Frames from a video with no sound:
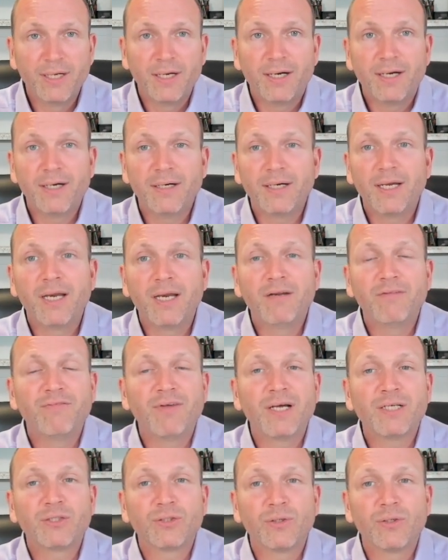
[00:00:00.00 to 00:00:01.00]
an
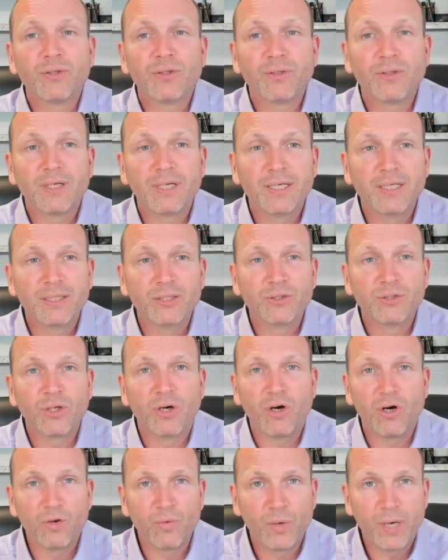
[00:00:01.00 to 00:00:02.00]
investor is
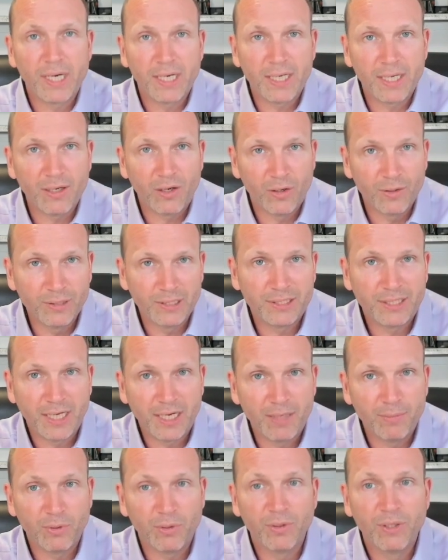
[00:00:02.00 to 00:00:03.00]
already on the
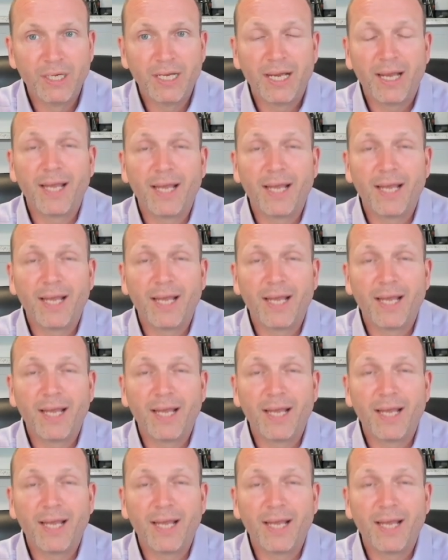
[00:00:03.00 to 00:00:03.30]
table